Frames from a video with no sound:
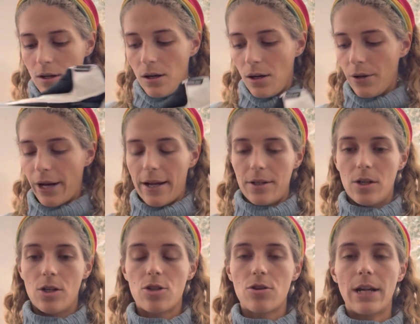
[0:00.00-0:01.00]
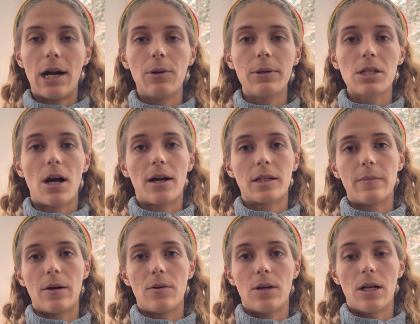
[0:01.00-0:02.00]
Okay, so now
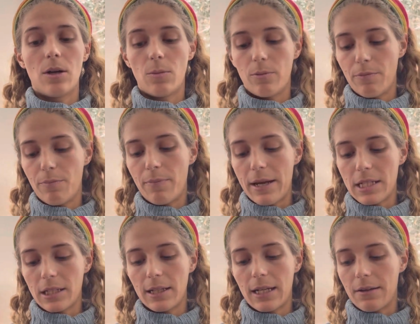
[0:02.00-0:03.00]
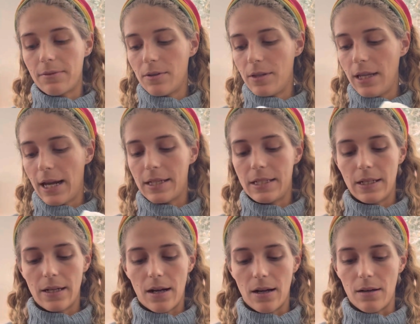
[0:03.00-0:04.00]
we've basically covered the idea
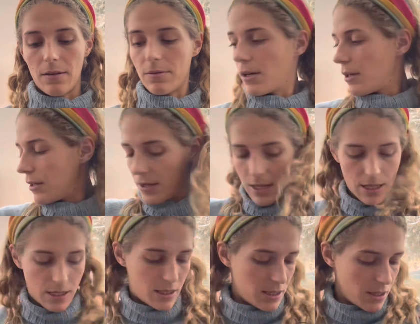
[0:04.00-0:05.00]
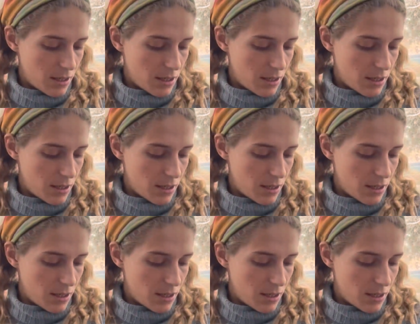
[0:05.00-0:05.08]
of this